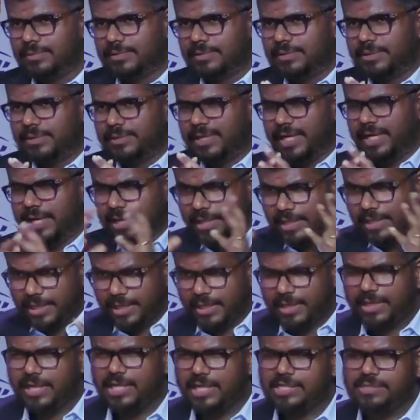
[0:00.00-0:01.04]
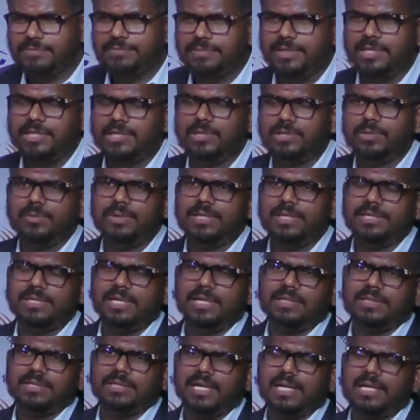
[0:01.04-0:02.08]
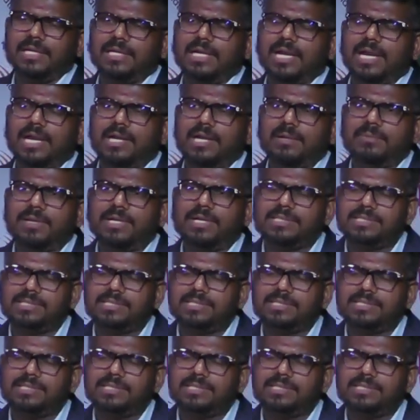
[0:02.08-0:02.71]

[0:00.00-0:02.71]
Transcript: India, as we know it, the entire landmass